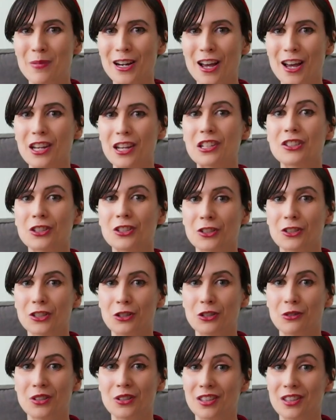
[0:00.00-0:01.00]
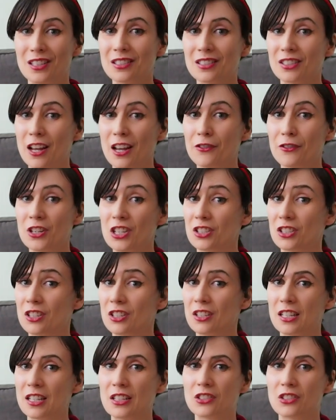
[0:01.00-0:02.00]
But I assure you, this
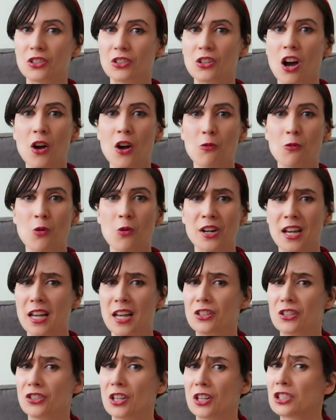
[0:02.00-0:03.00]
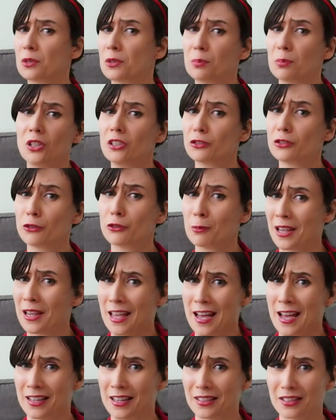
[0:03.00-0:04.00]
definition is not one I just pulled from my
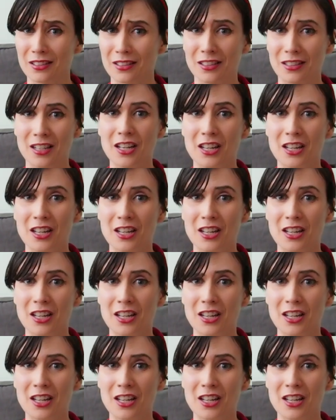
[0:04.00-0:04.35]
ass.